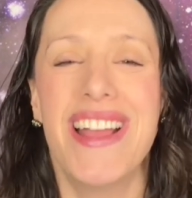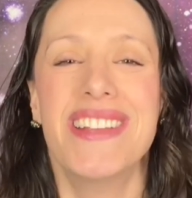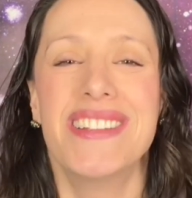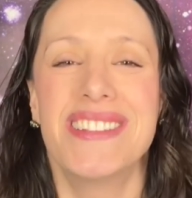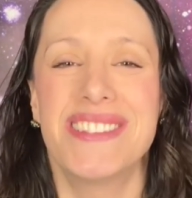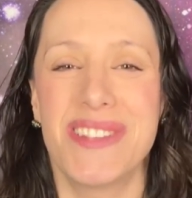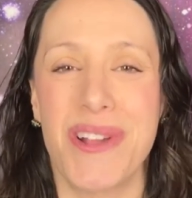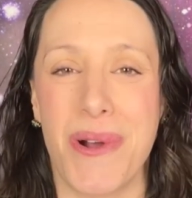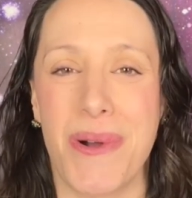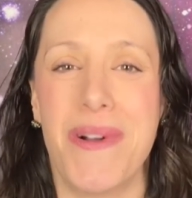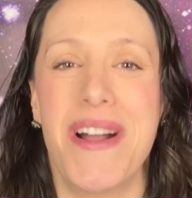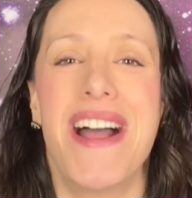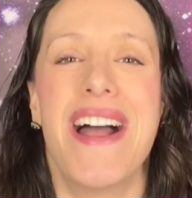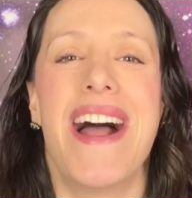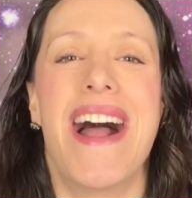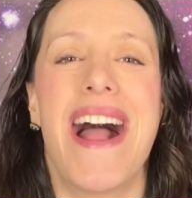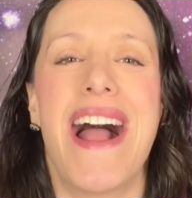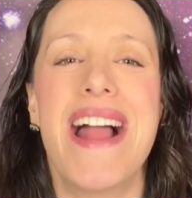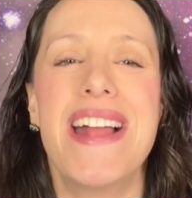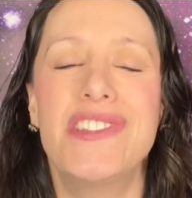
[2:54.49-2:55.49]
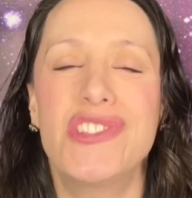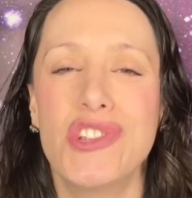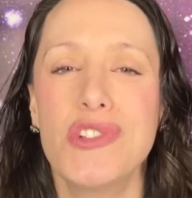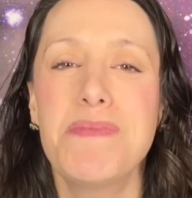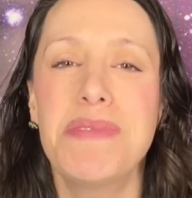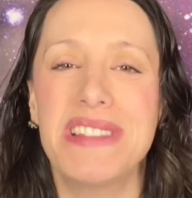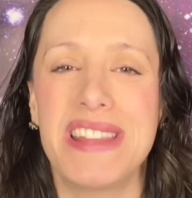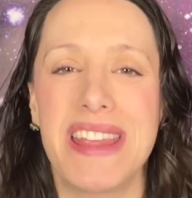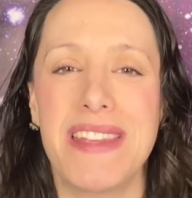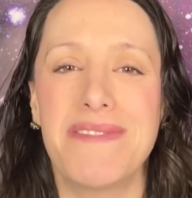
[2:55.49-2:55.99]
So I do
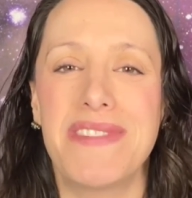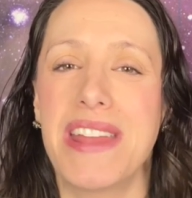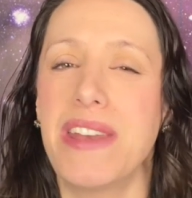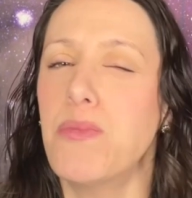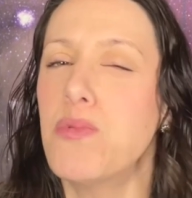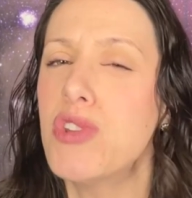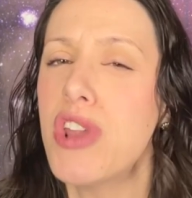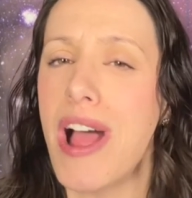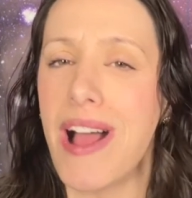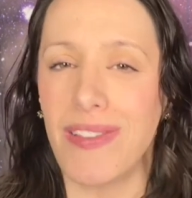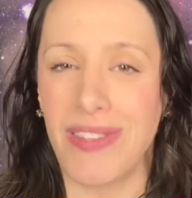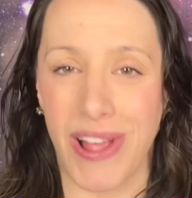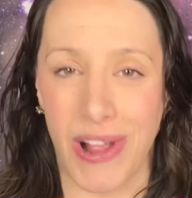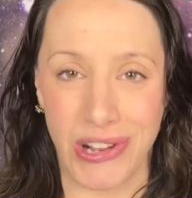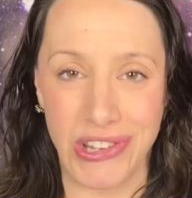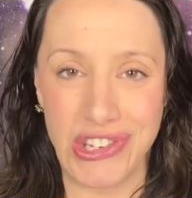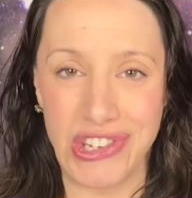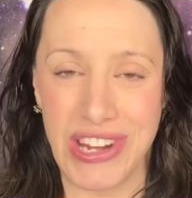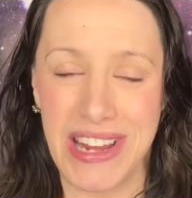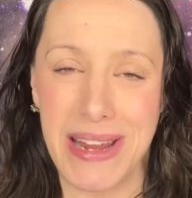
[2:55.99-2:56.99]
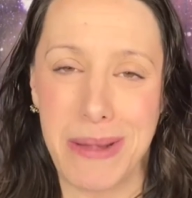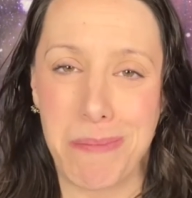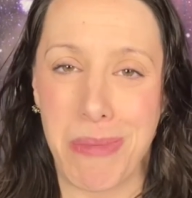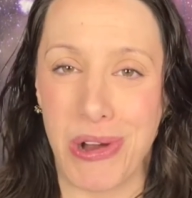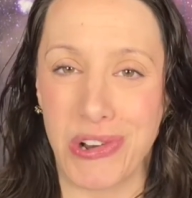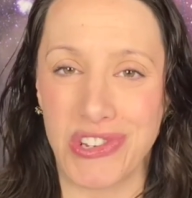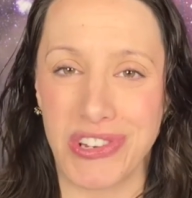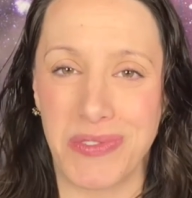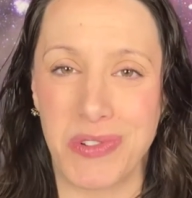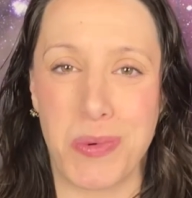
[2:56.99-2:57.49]
believe that it will not launch in
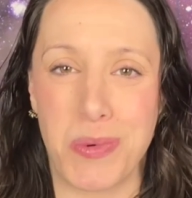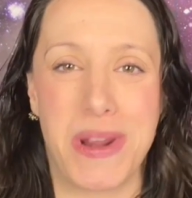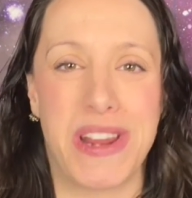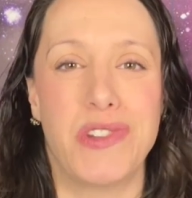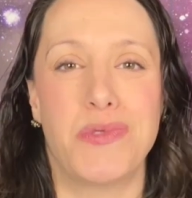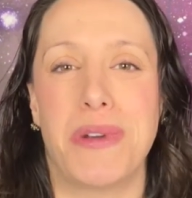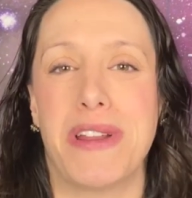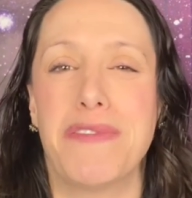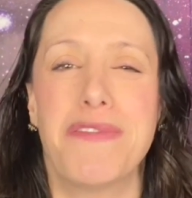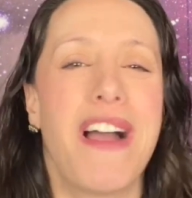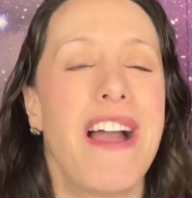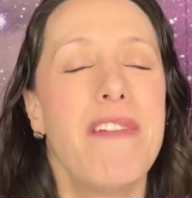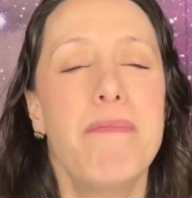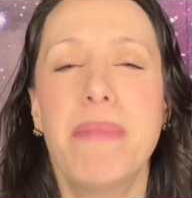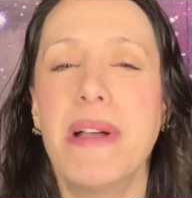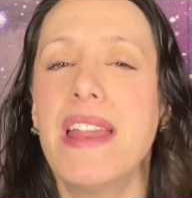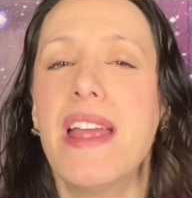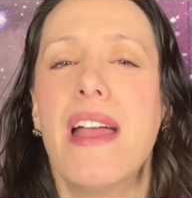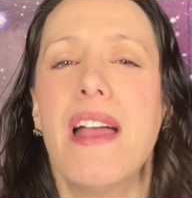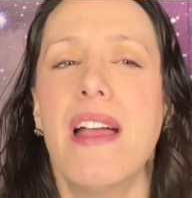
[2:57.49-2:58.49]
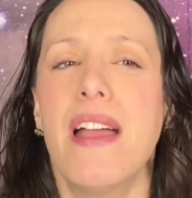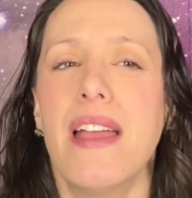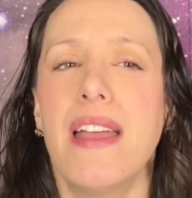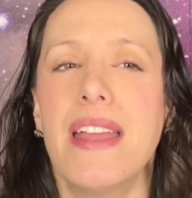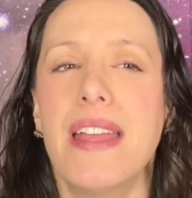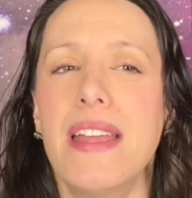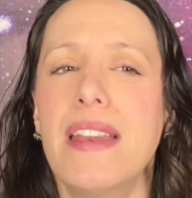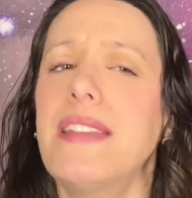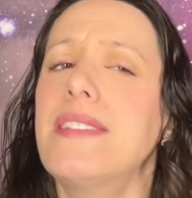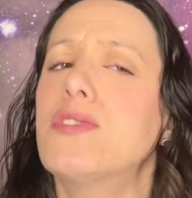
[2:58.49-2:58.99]
March of 2025, but
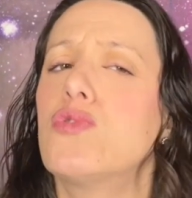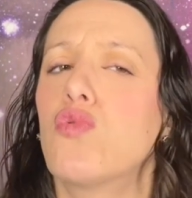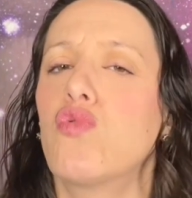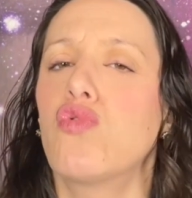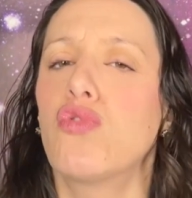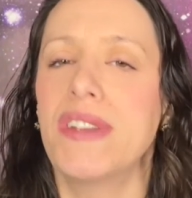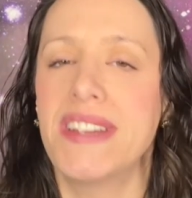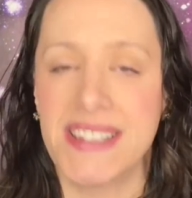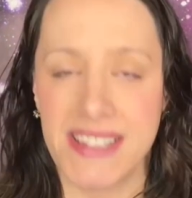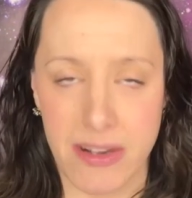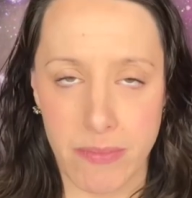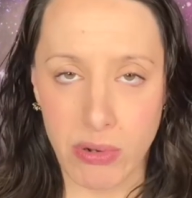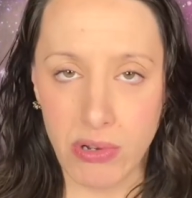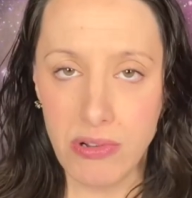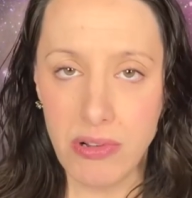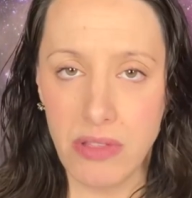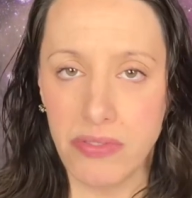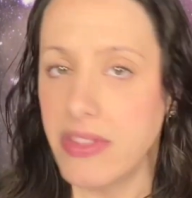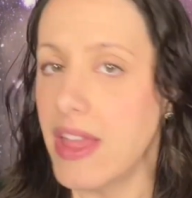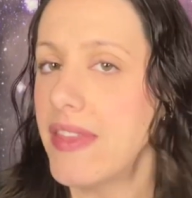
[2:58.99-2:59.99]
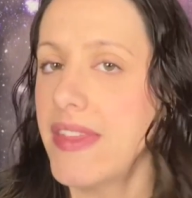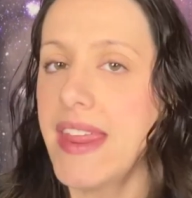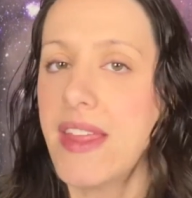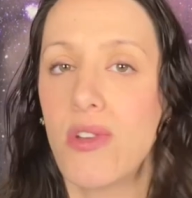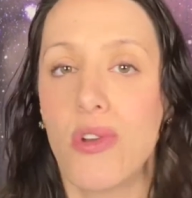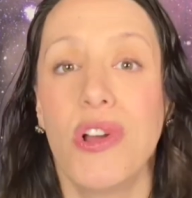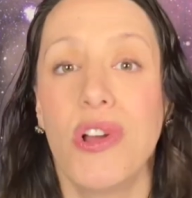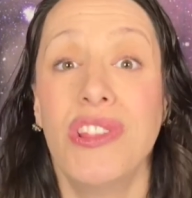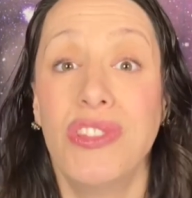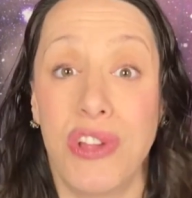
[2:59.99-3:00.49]
it is reasonable that it
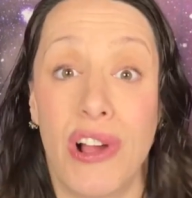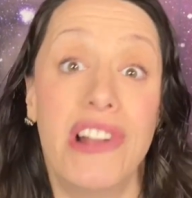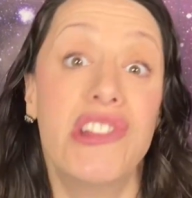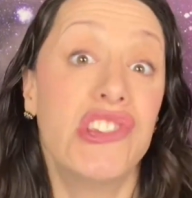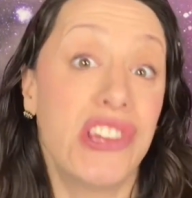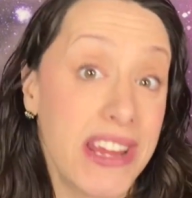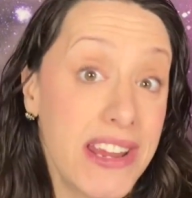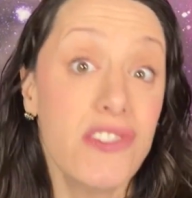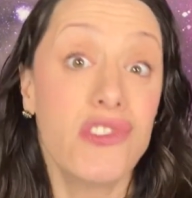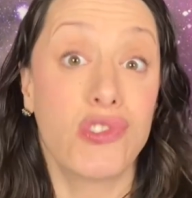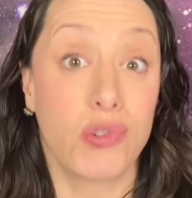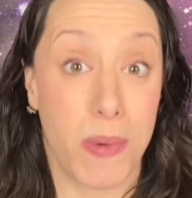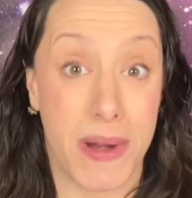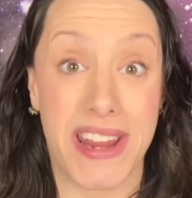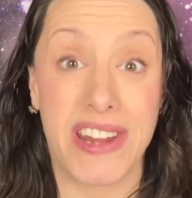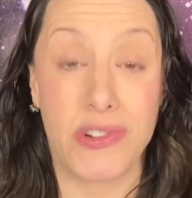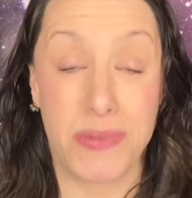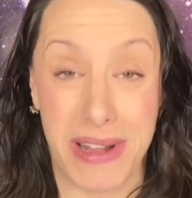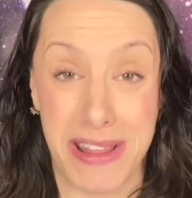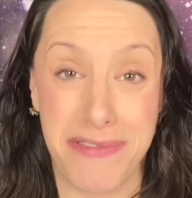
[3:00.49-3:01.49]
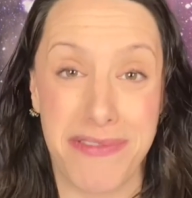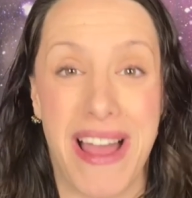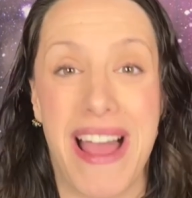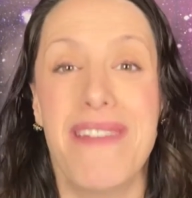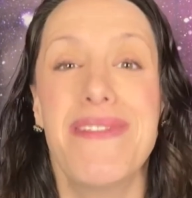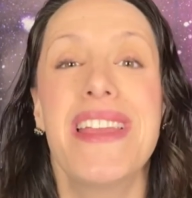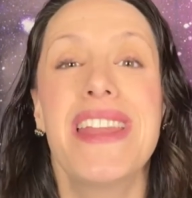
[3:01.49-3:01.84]
could launch in 2025,